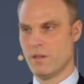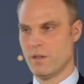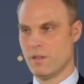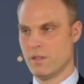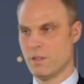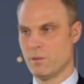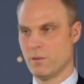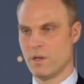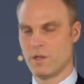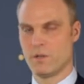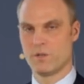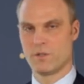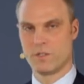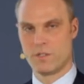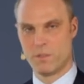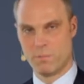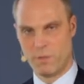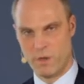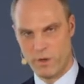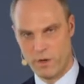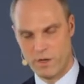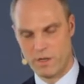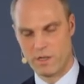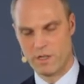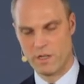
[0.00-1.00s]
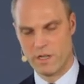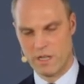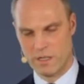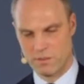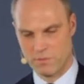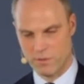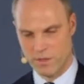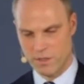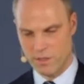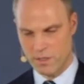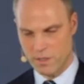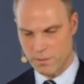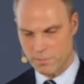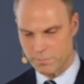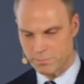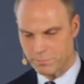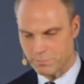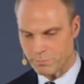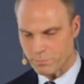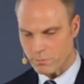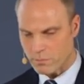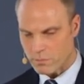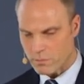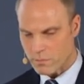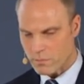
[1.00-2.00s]
the one who's deploying the network.
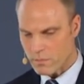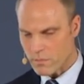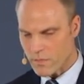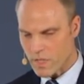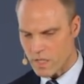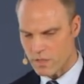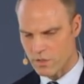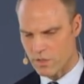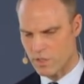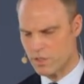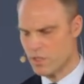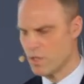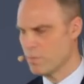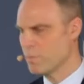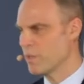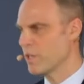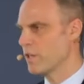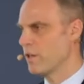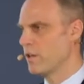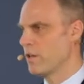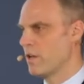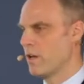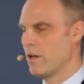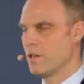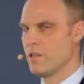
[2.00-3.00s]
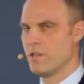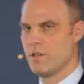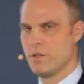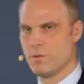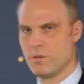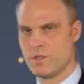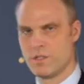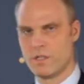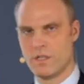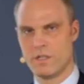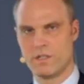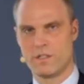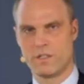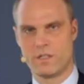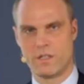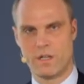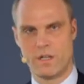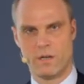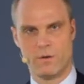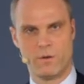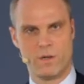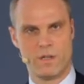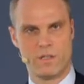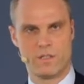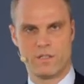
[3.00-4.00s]
So typical uh, usage,
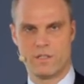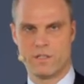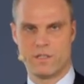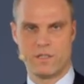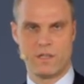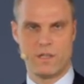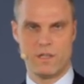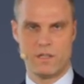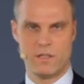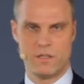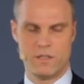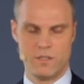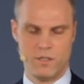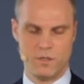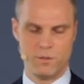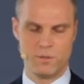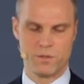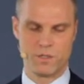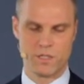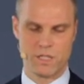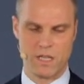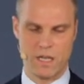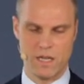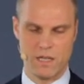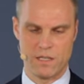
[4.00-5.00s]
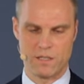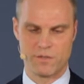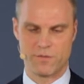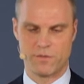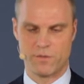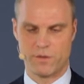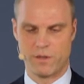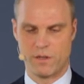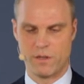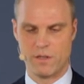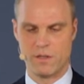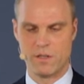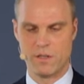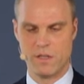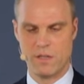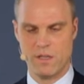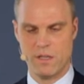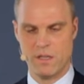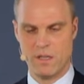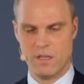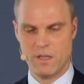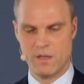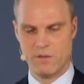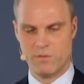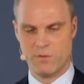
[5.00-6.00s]
or as I say, use case for,
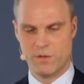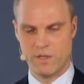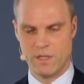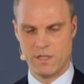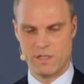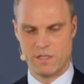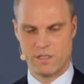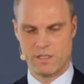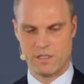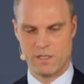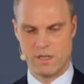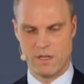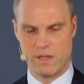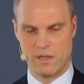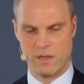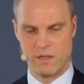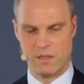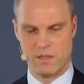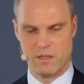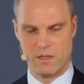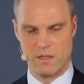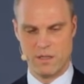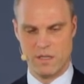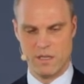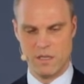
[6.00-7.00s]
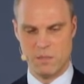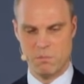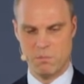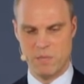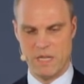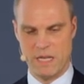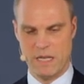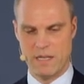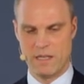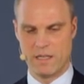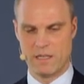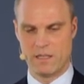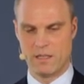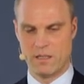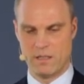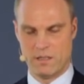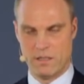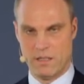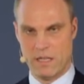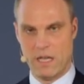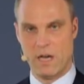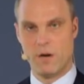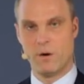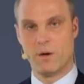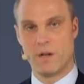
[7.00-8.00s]
for this building
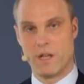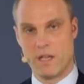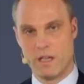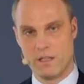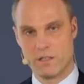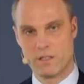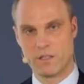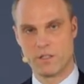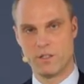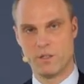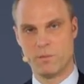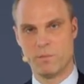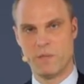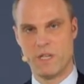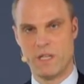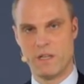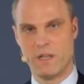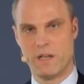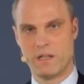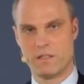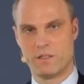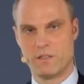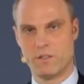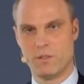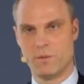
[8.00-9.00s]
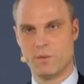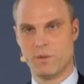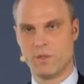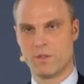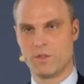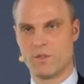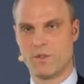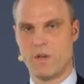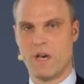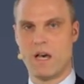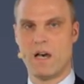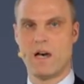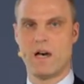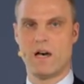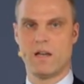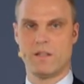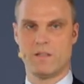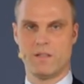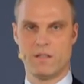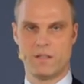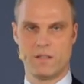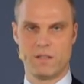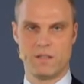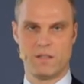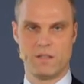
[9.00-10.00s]
nowadays could be that you want to
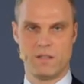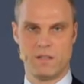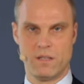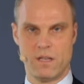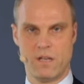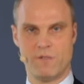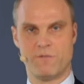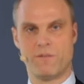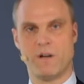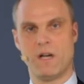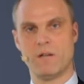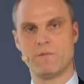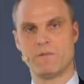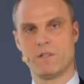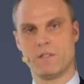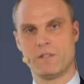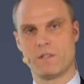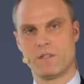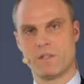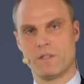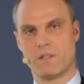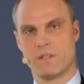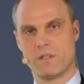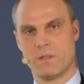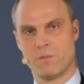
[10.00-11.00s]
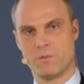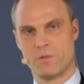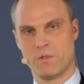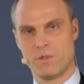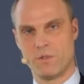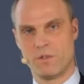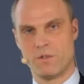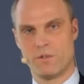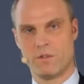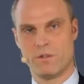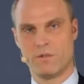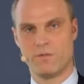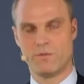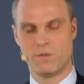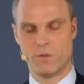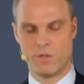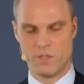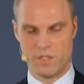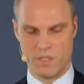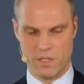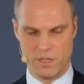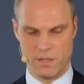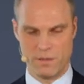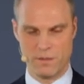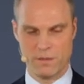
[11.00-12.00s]
add a 5G system to your
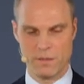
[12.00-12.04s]
4G